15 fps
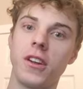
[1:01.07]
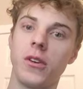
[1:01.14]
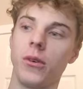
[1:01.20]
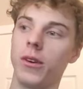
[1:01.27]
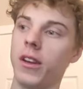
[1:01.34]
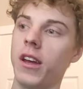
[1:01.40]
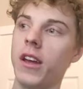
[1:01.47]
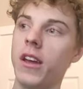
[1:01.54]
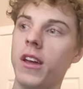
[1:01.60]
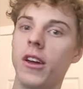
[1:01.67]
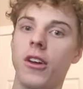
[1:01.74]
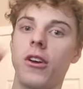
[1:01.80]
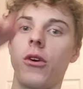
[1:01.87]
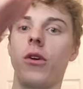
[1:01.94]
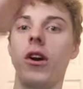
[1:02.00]
It would
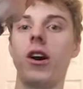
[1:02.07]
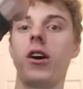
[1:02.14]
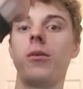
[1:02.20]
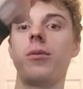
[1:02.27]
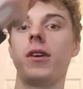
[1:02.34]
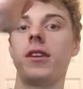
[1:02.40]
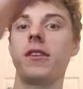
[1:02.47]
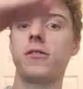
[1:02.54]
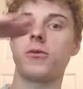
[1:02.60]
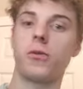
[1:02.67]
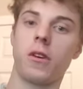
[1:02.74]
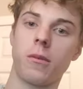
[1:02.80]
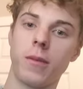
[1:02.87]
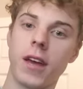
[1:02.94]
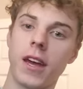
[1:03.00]
go up and then
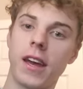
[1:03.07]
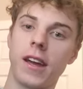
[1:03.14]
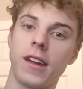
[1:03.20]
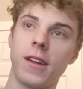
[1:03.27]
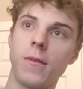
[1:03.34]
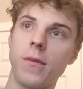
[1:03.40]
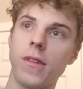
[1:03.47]
swing back